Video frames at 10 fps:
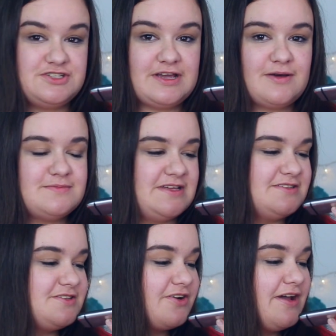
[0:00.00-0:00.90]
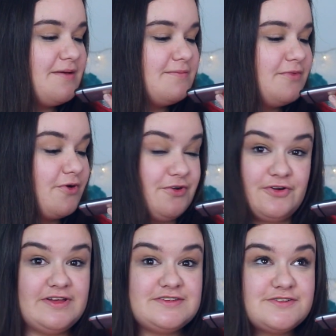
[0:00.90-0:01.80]
Jacob's Instagram, or
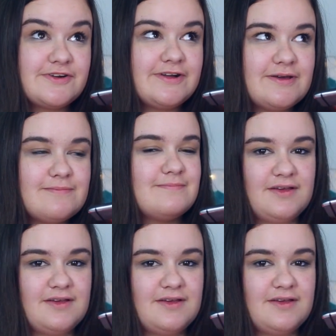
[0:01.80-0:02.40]
your Instagram.